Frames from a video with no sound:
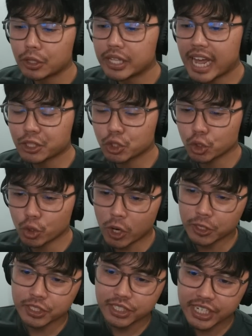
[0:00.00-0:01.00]

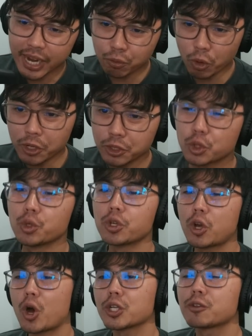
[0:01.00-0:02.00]
Natron Shenron, 2
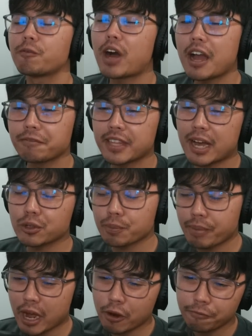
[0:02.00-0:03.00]
cost, 5,000
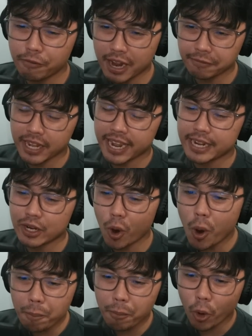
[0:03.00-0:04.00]
power, 5k
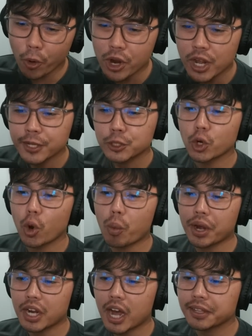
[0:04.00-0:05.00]
combo. Draw
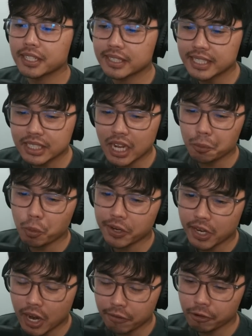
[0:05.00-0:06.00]
1 card, then discard 1
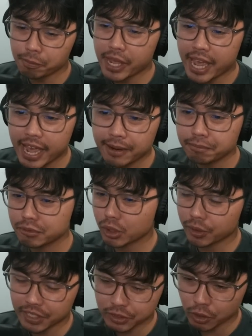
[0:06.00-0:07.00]
card from your hand. So
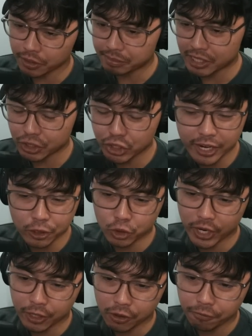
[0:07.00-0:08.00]
that's going to be a Shadow
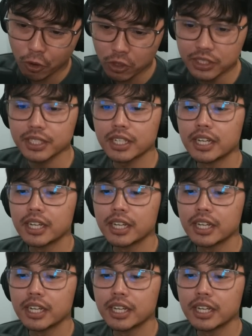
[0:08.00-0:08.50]
Dragon, of course.